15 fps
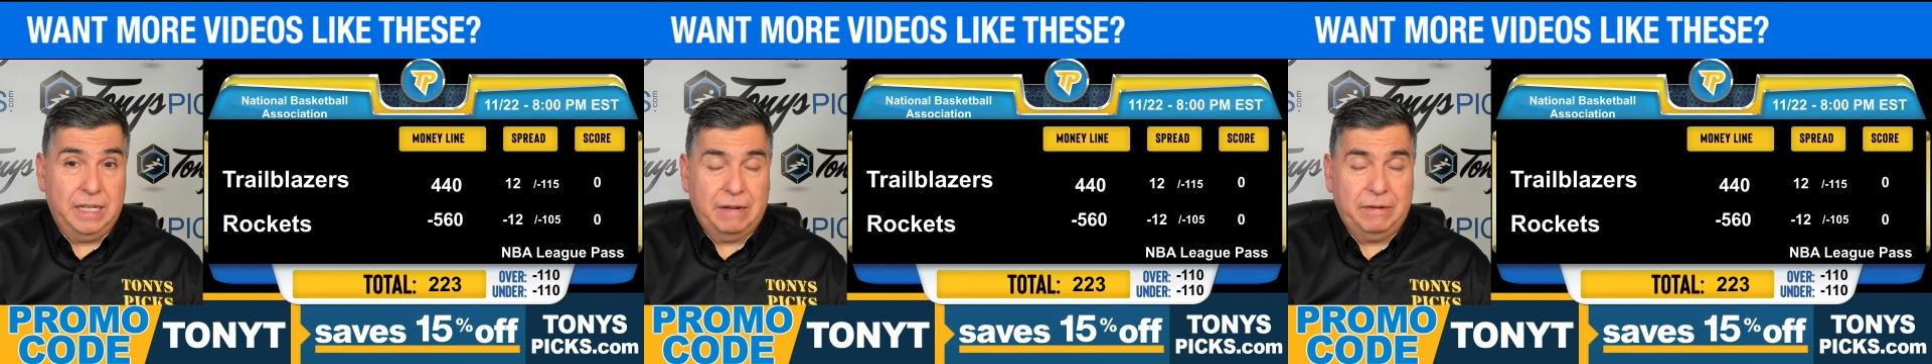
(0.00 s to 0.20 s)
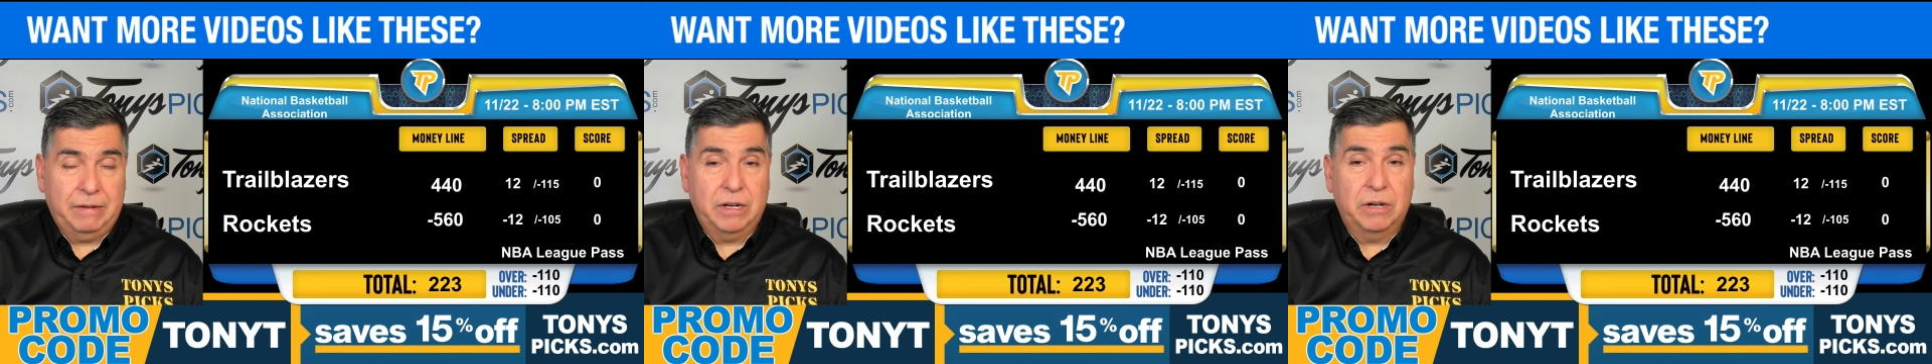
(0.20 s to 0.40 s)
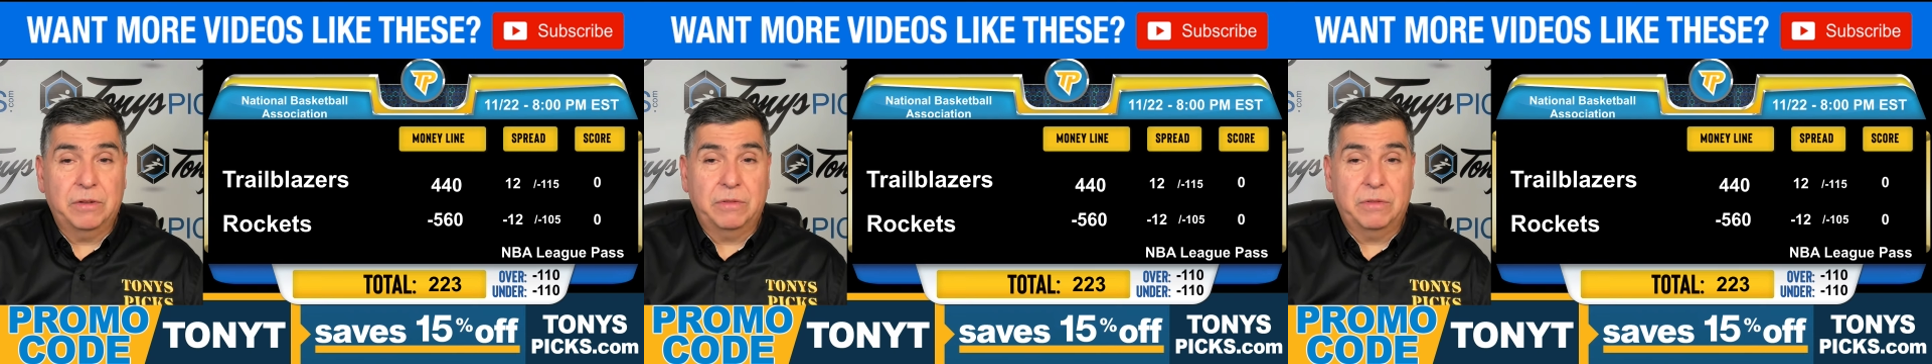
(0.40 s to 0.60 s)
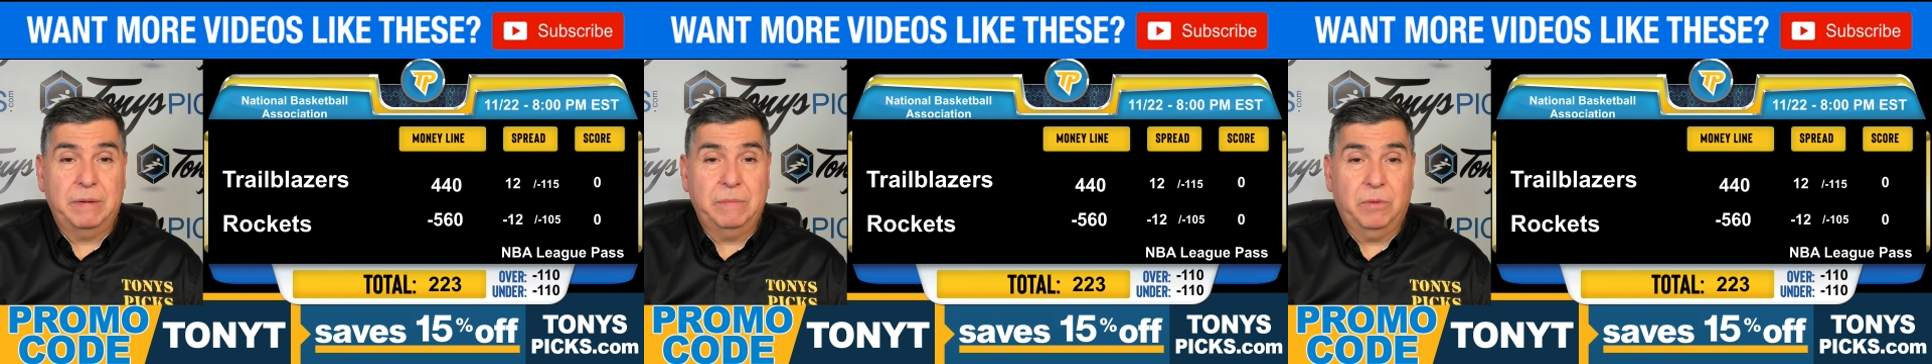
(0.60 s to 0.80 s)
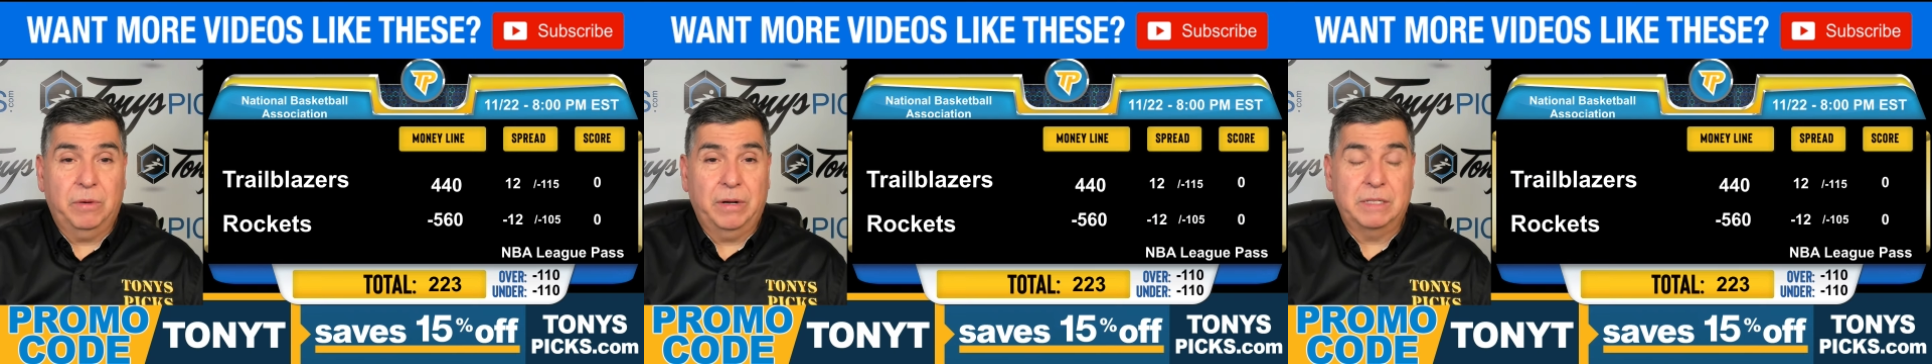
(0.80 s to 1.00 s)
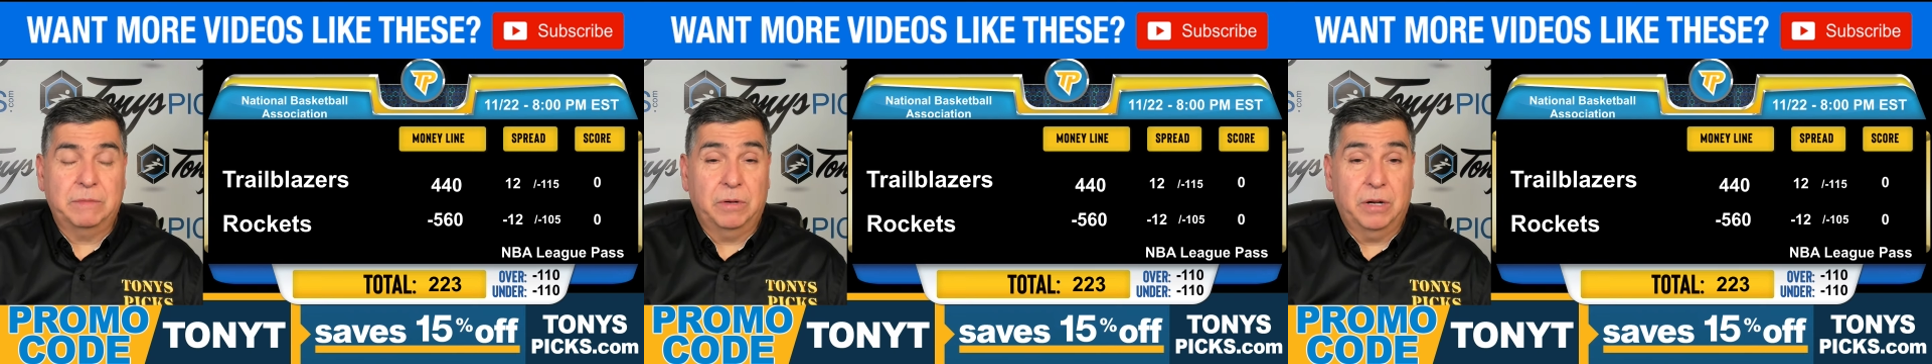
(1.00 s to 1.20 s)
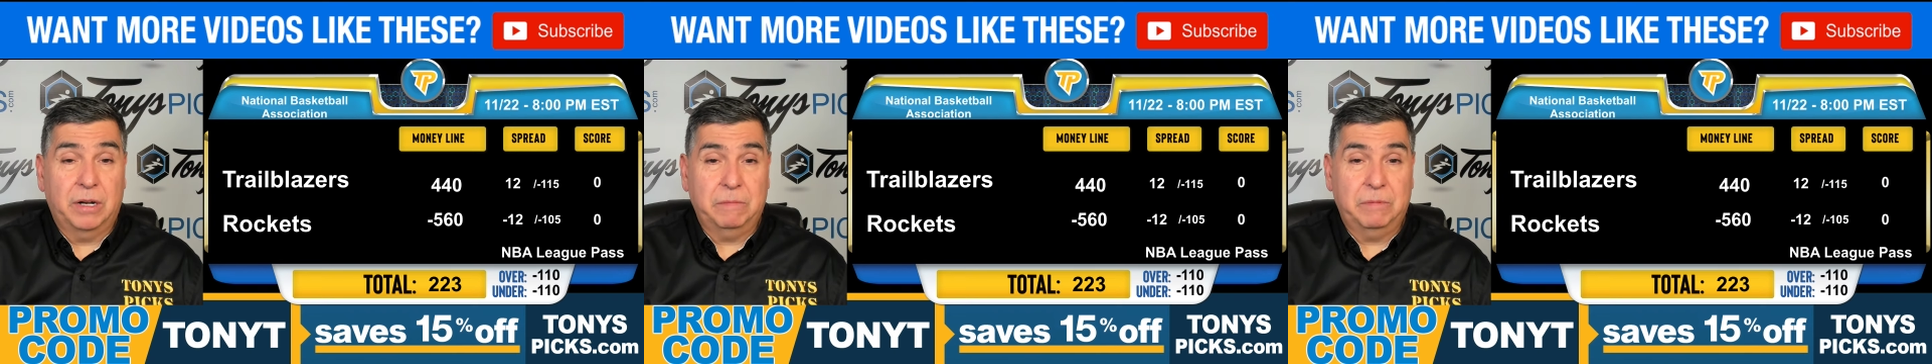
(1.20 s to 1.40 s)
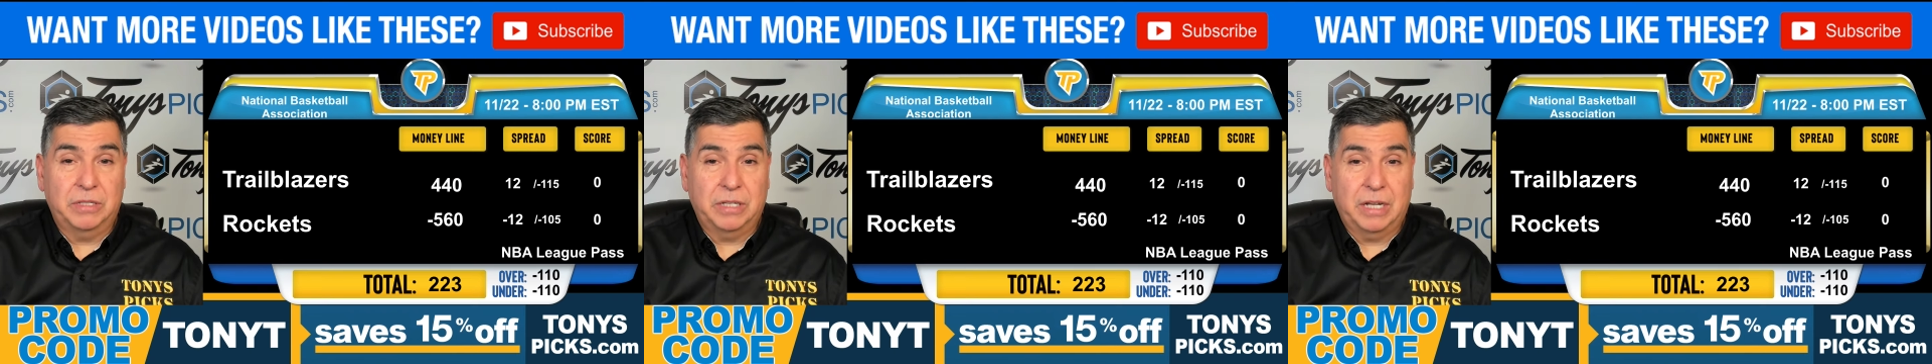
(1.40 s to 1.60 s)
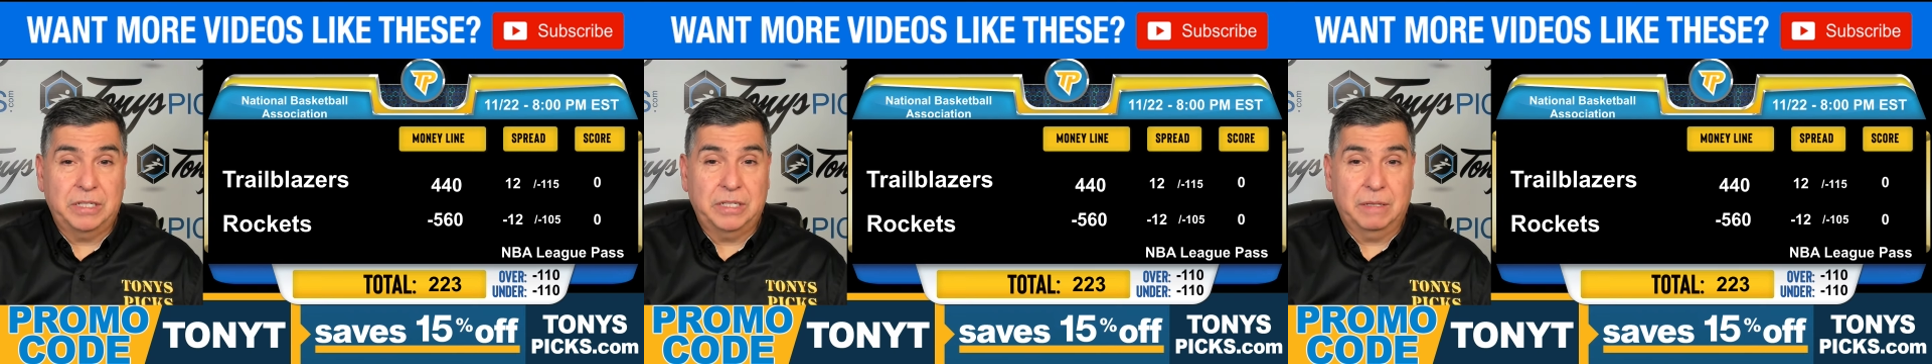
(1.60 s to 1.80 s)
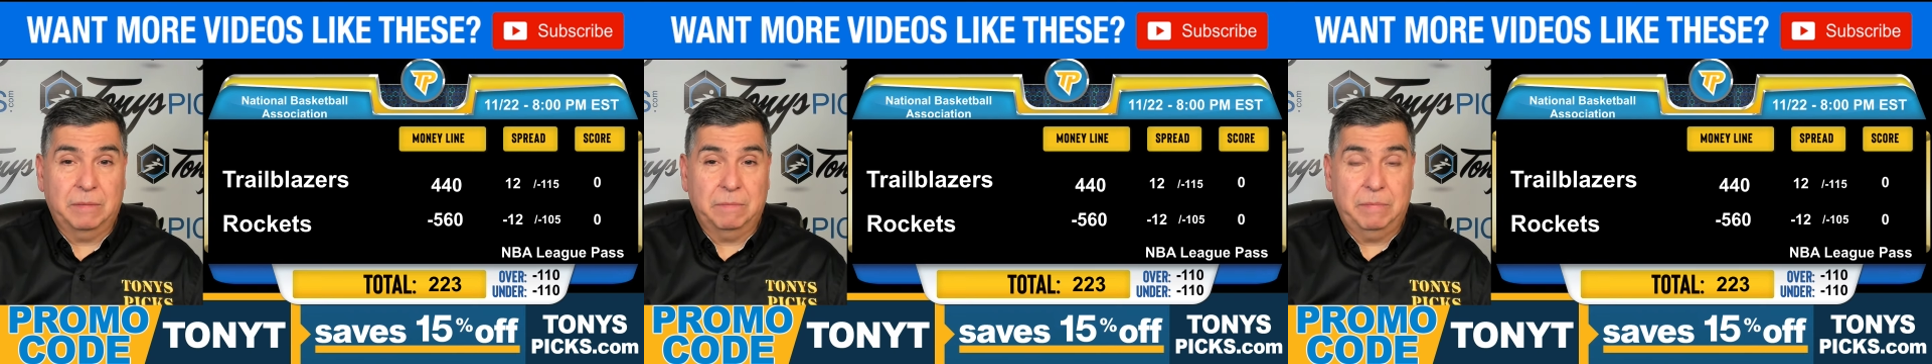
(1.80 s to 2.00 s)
allowing 103 points per 100 possessions